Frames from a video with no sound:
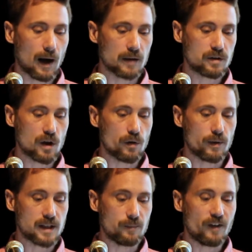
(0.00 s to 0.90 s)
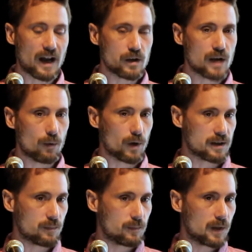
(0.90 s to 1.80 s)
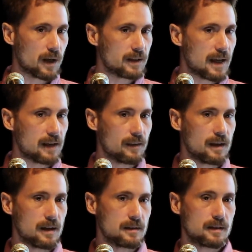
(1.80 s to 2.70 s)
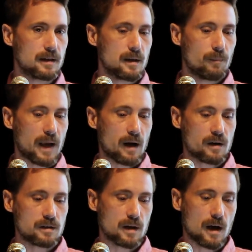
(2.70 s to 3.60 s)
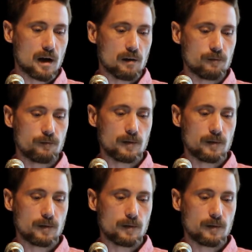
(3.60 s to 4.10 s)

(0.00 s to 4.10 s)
So the deep value network is going to take these pairs of